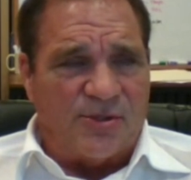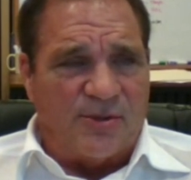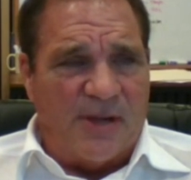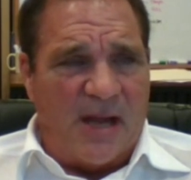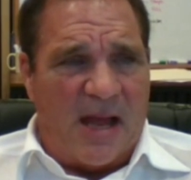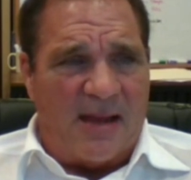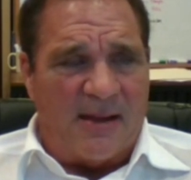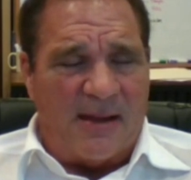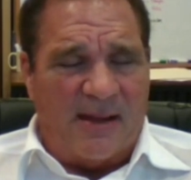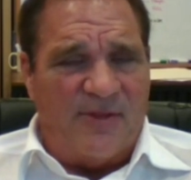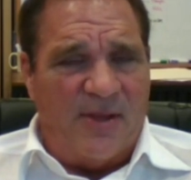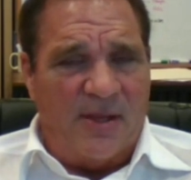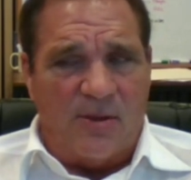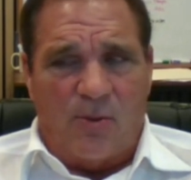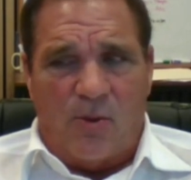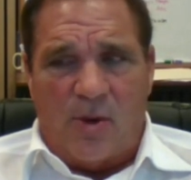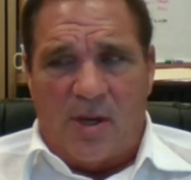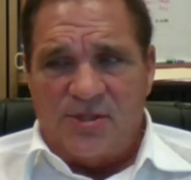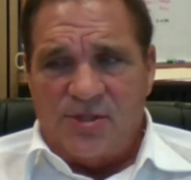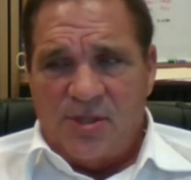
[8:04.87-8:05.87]
or not. I think
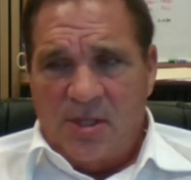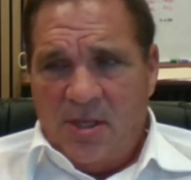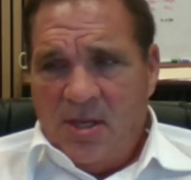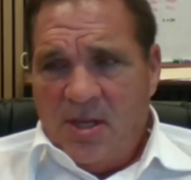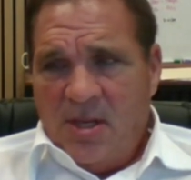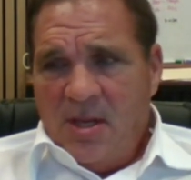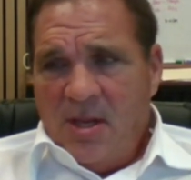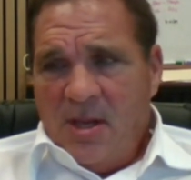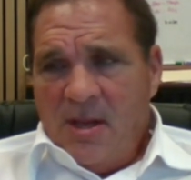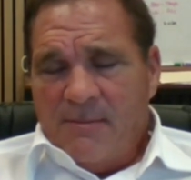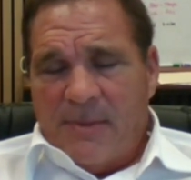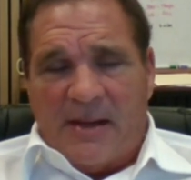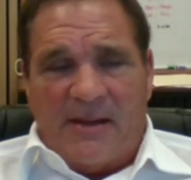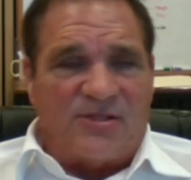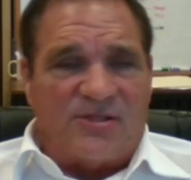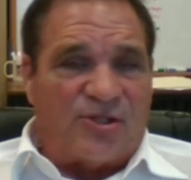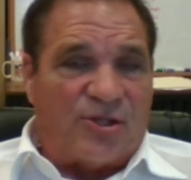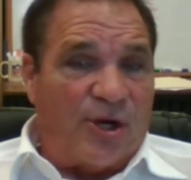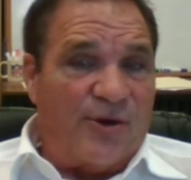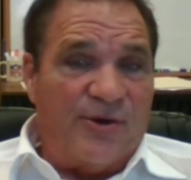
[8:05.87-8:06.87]
it was. But
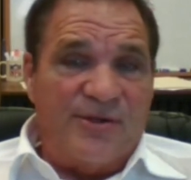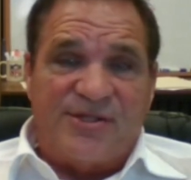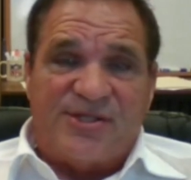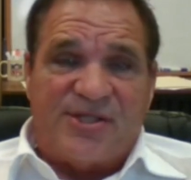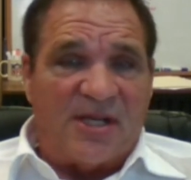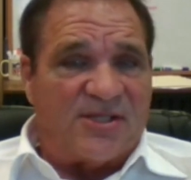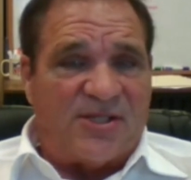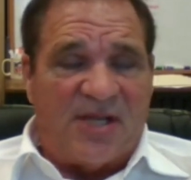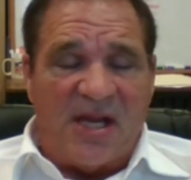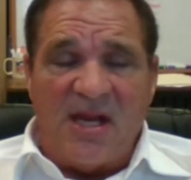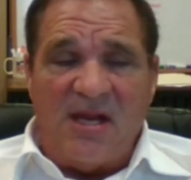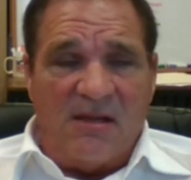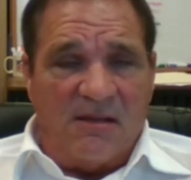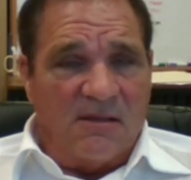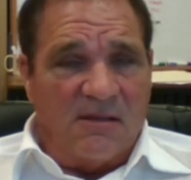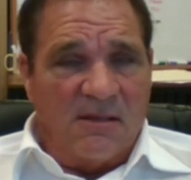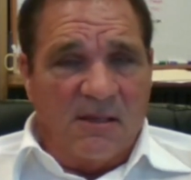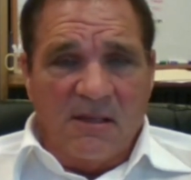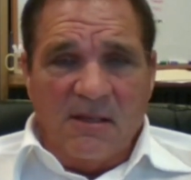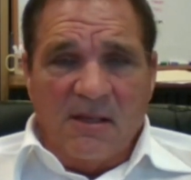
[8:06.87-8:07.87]
it's 3rd and 16.
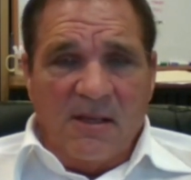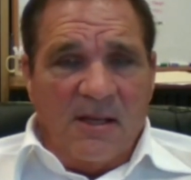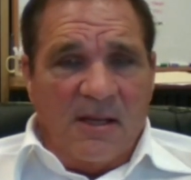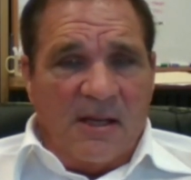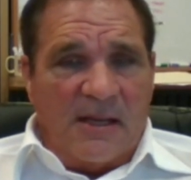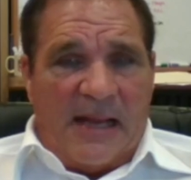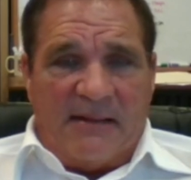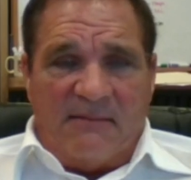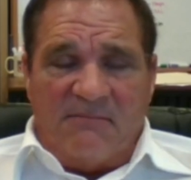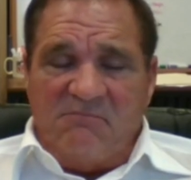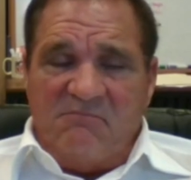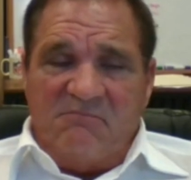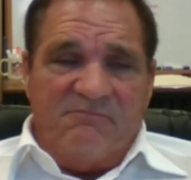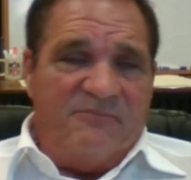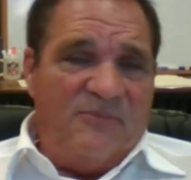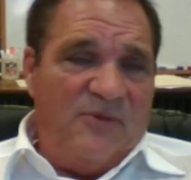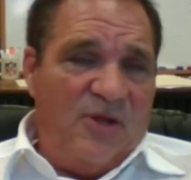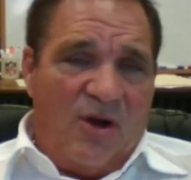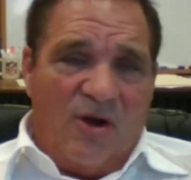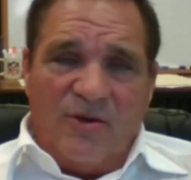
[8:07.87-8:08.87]
Like,
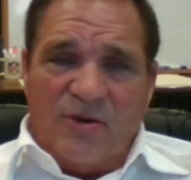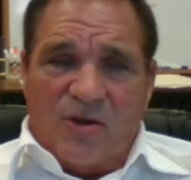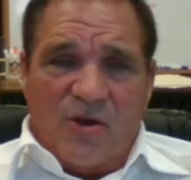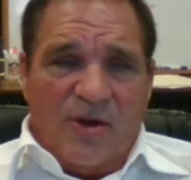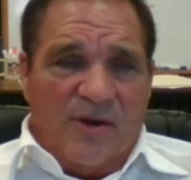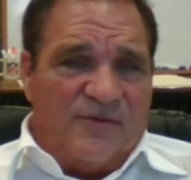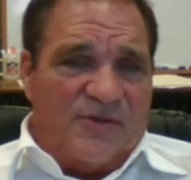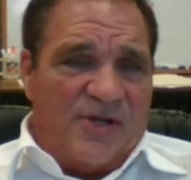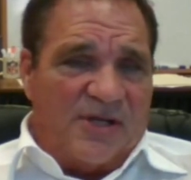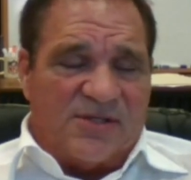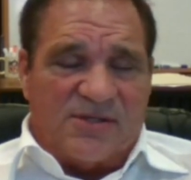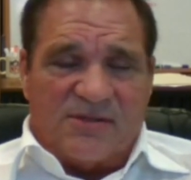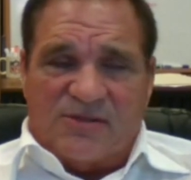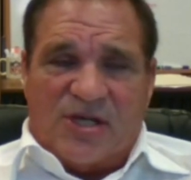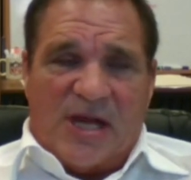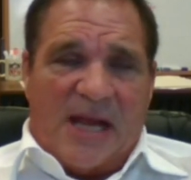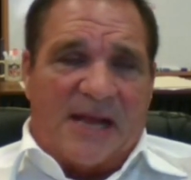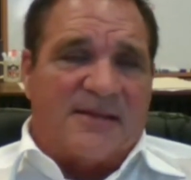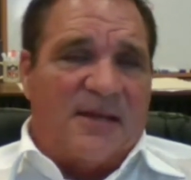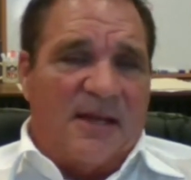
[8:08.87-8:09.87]
you know, he could have just
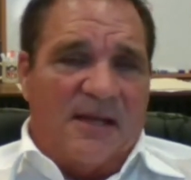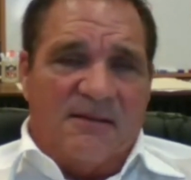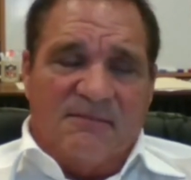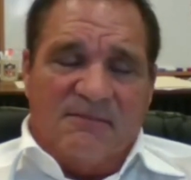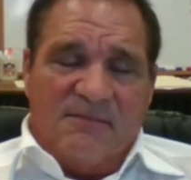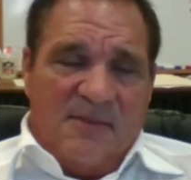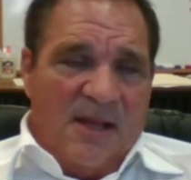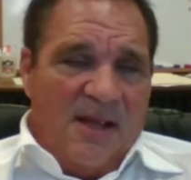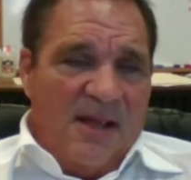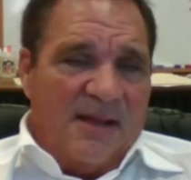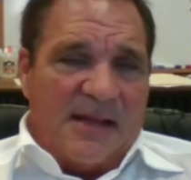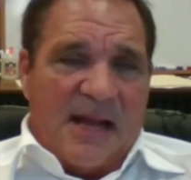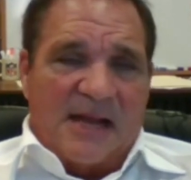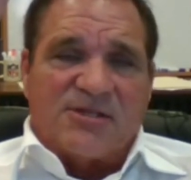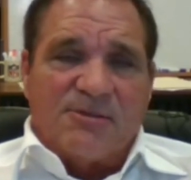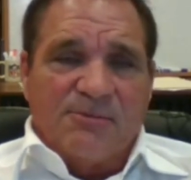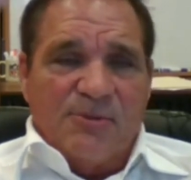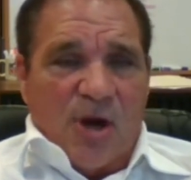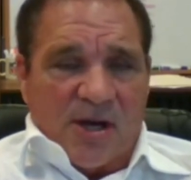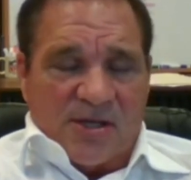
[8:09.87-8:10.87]
checked it and got
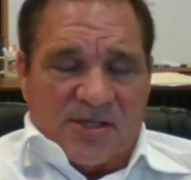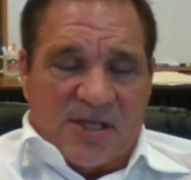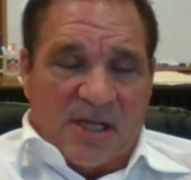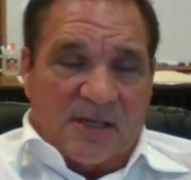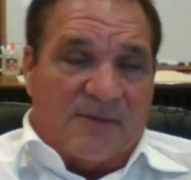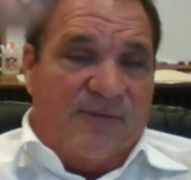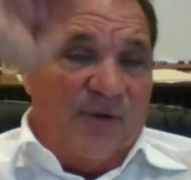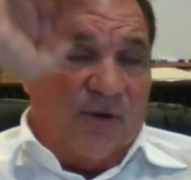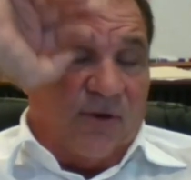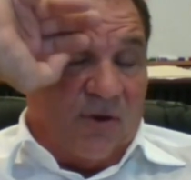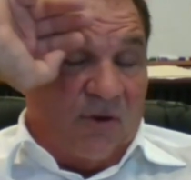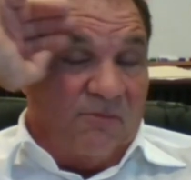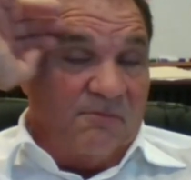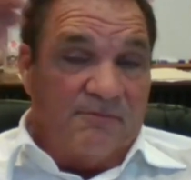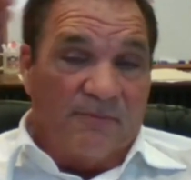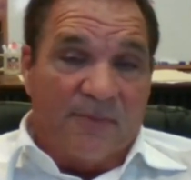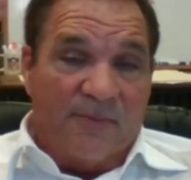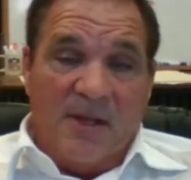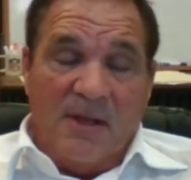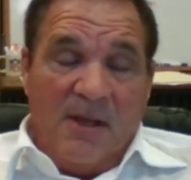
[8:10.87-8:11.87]
some yards, kicked a field goal.
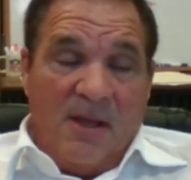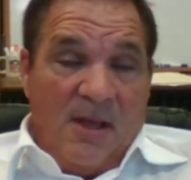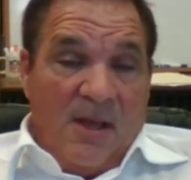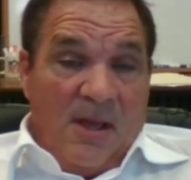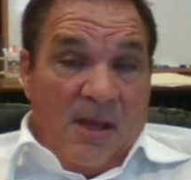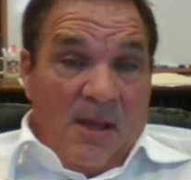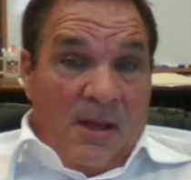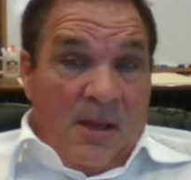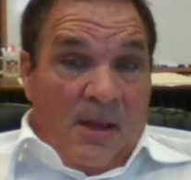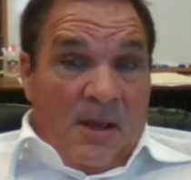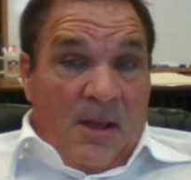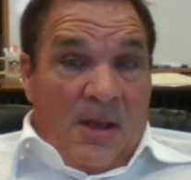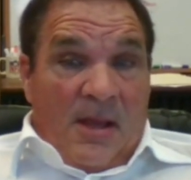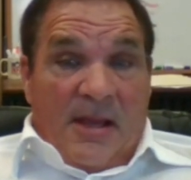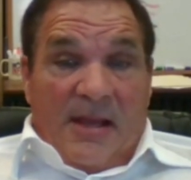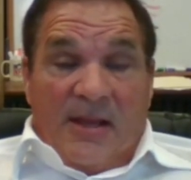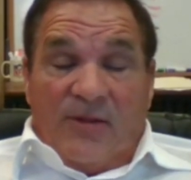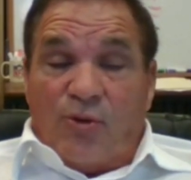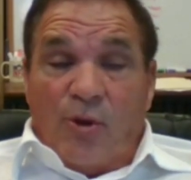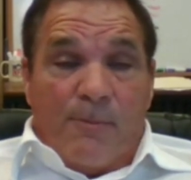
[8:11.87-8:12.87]

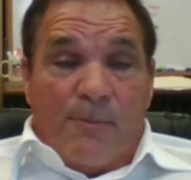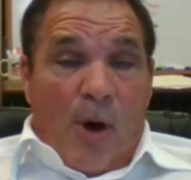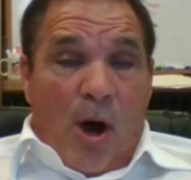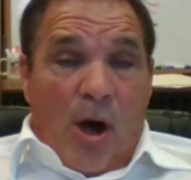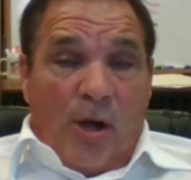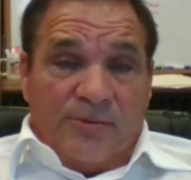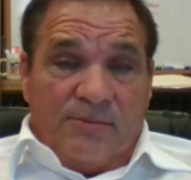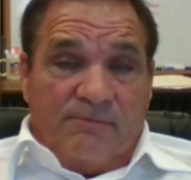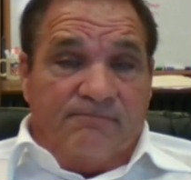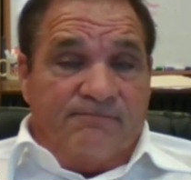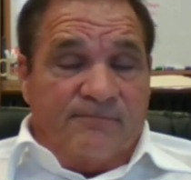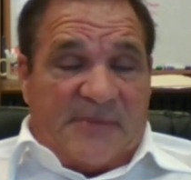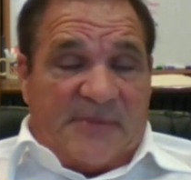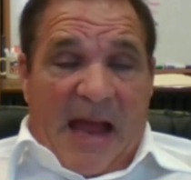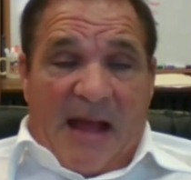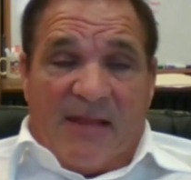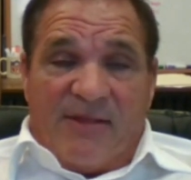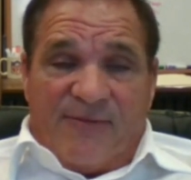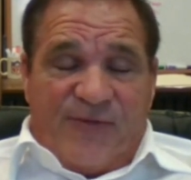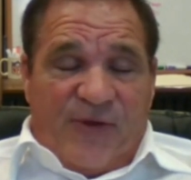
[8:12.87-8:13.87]
He threw a ball
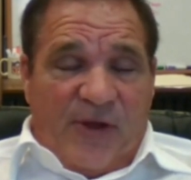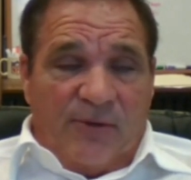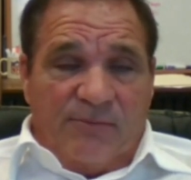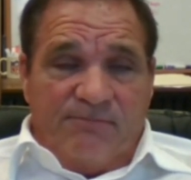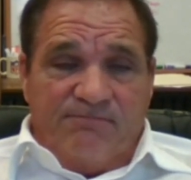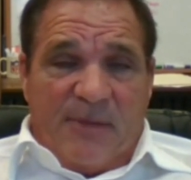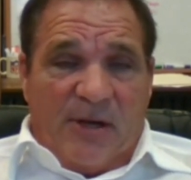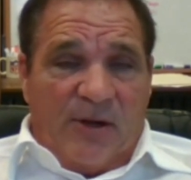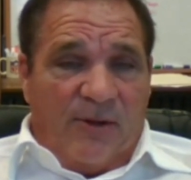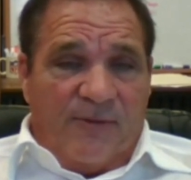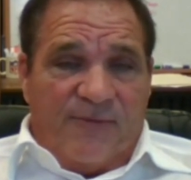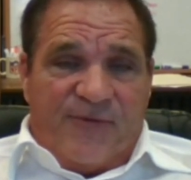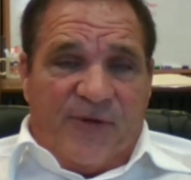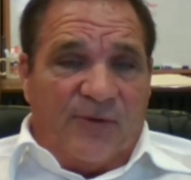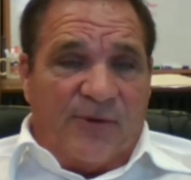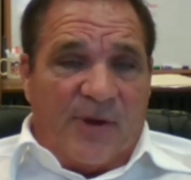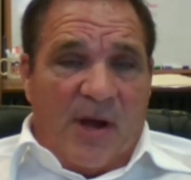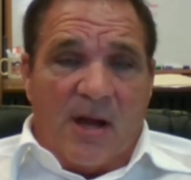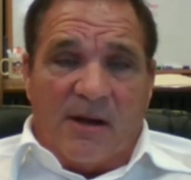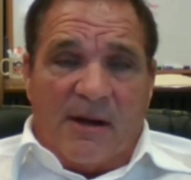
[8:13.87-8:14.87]
down the field, middle of the
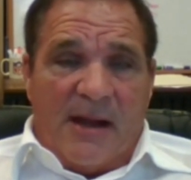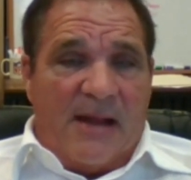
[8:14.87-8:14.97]
field to Hunter